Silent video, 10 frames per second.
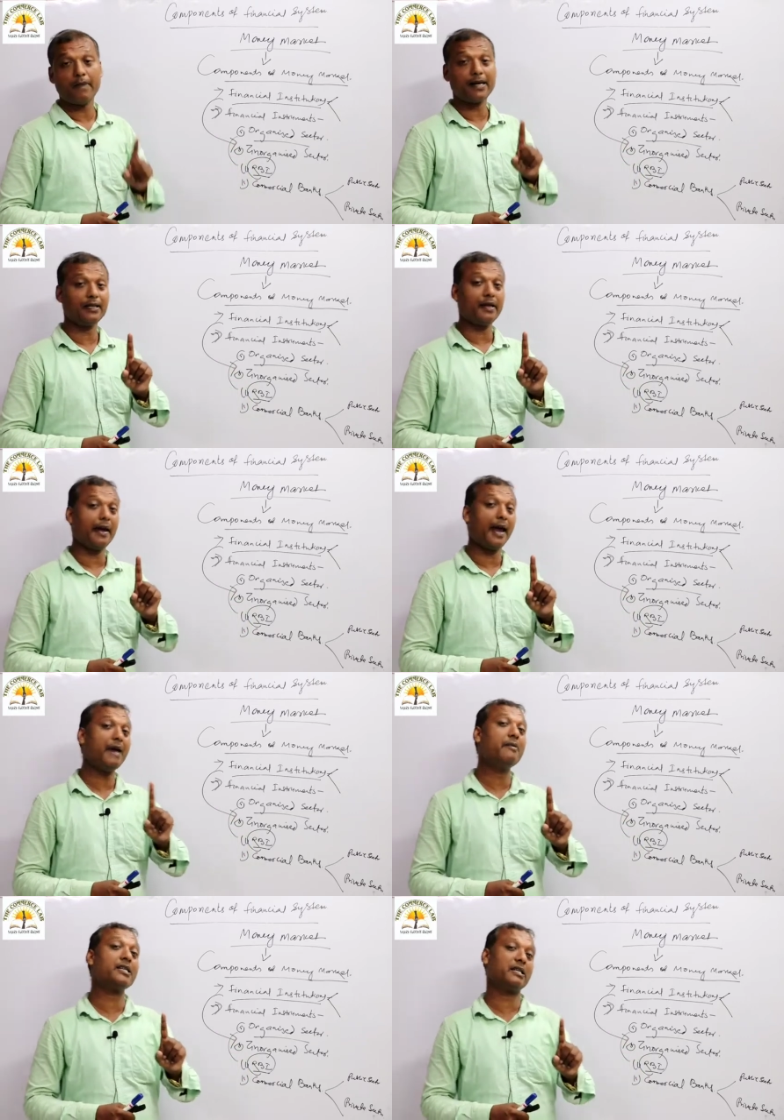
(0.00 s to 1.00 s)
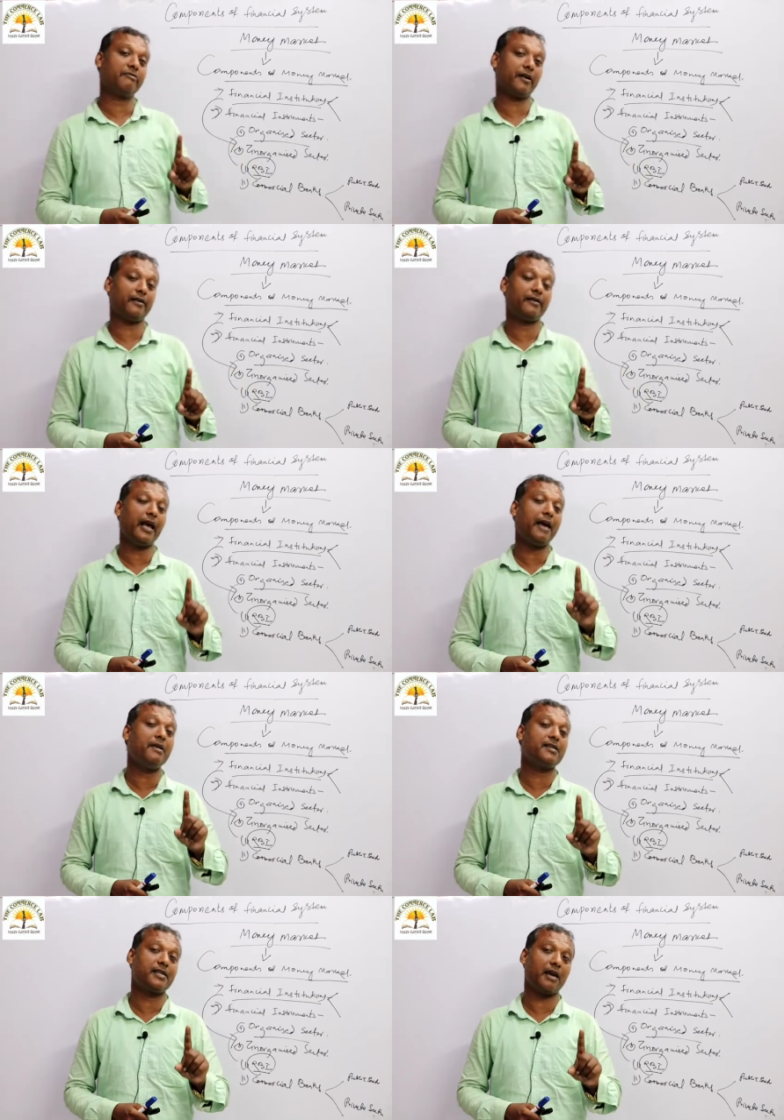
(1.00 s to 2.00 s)
But the aim is different. The
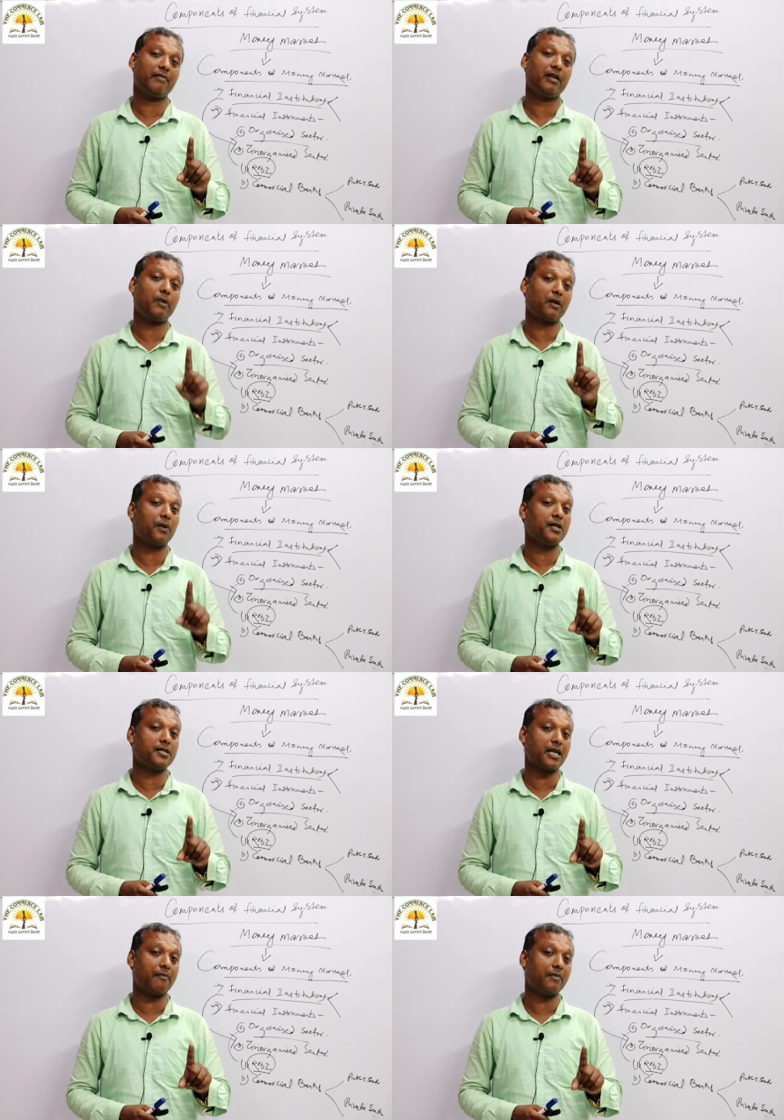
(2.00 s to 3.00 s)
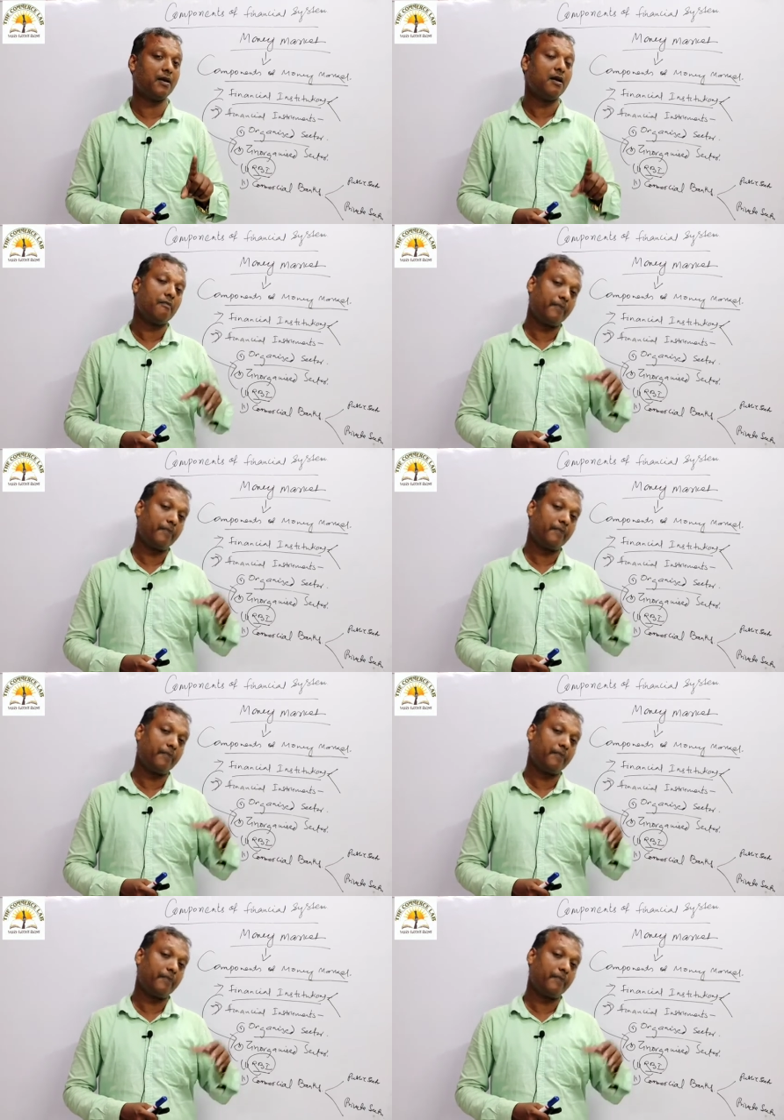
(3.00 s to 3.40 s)
aim is same. The purpose is same.